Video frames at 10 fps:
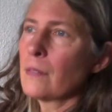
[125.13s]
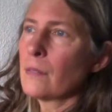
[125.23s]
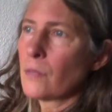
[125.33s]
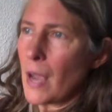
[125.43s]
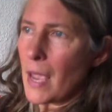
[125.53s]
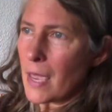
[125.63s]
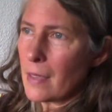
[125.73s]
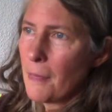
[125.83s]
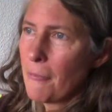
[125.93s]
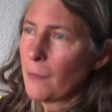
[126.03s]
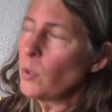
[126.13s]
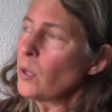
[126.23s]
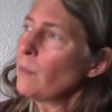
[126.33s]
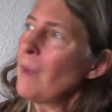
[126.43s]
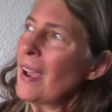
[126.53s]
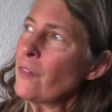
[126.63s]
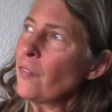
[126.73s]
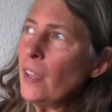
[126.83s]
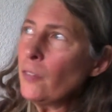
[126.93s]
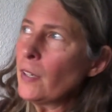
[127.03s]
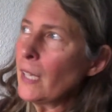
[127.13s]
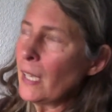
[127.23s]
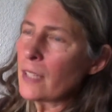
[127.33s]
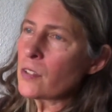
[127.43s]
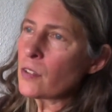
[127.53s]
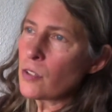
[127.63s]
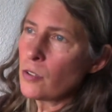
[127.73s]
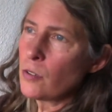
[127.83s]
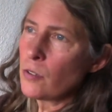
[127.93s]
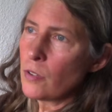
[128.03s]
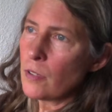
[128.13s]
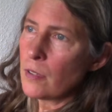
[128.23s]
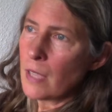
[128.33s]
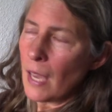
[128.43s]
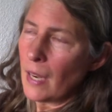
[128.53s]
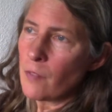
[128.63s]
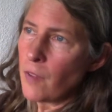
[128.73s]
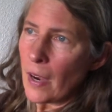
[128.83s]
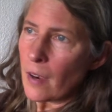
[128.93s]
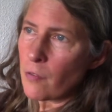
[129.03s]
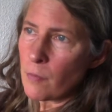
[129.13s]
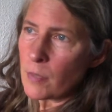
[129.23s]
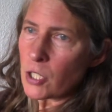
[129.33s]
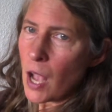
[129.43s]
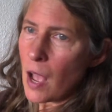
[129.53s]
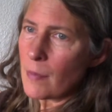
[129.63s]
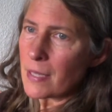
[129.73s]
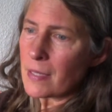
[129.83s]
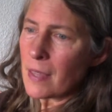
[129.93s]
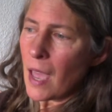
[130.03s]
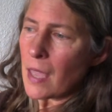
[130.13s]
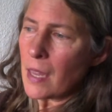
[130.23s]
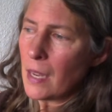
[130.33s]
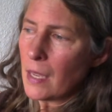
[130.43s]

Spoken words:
Right. Well, my favorite answer to getting fired from a job is that